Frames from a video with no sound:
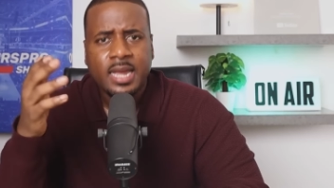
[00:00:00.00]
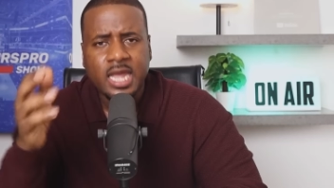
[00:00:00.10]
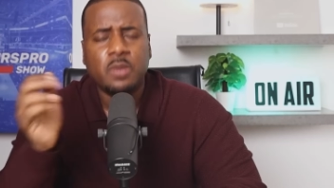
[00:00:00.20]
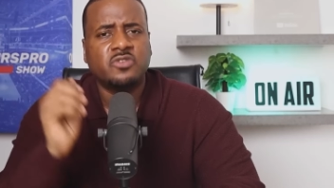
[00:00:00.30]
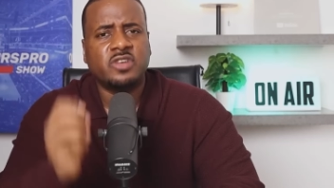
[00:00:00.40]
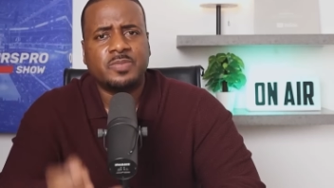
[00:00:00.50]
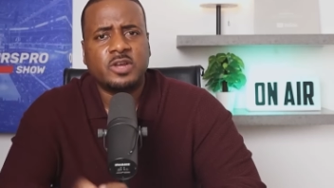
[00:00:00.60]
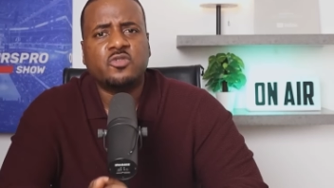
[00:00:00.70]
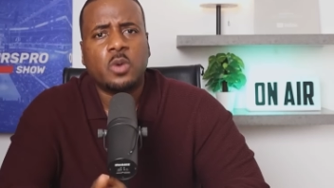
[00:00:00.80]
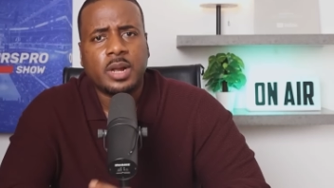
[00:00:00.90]
He was up
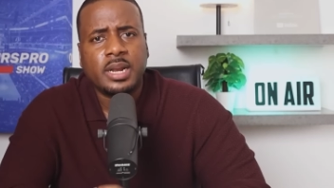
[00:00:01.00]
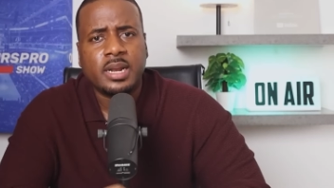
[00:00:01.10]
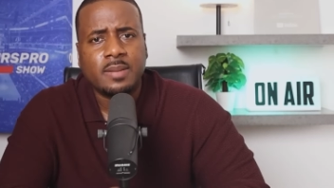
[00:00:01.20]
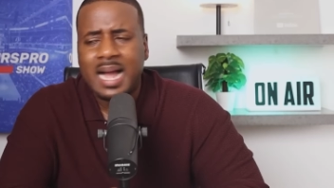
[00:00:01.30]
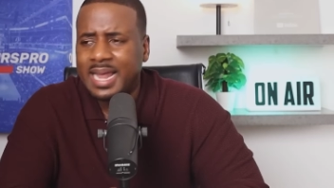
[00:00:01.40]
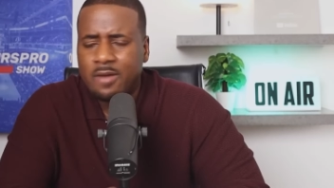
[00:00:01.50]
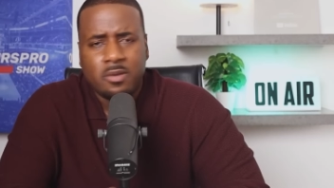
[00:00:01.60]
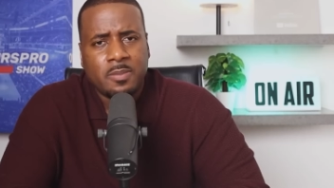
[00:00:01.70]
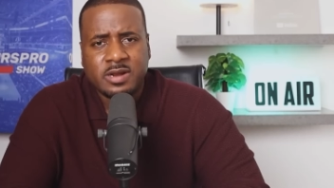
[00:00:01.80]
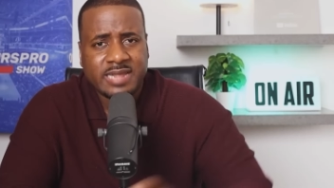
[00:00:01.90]
there twerking it up. I can't remember.